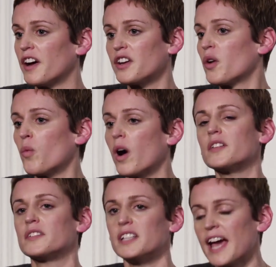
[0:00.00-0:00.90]
I don't
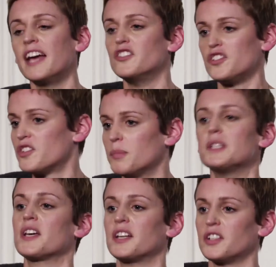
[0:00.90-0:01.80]
want the edge to
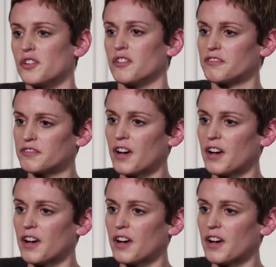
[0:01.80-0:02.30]
be taken off.